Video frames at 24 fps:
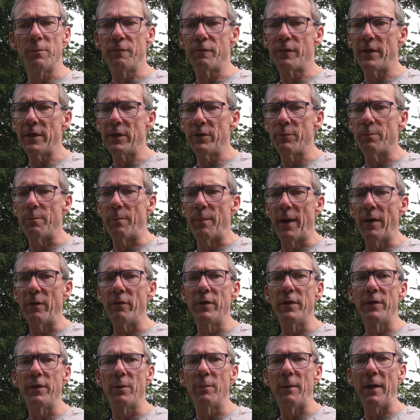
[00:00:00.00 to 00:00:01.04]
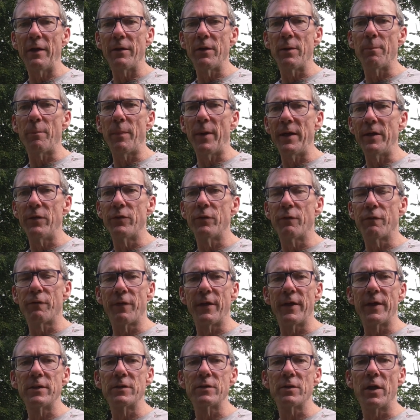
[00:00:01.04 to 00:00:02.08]
in fact, is bury them at the base of
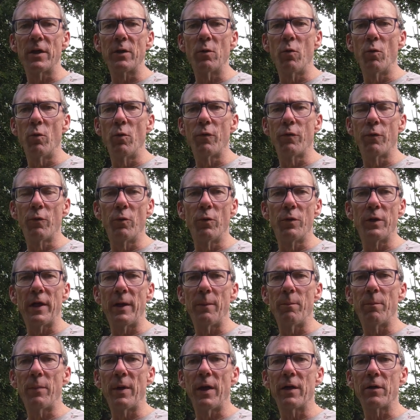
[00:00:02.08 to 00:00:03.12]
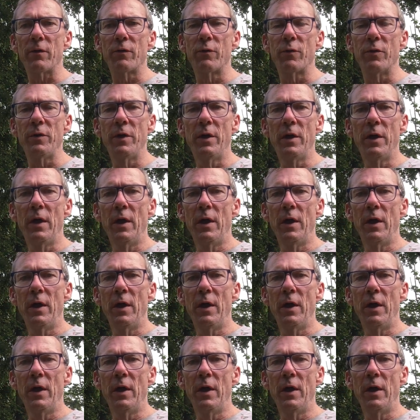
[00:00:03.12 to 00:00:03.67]
things like hawthorn and blackthorn.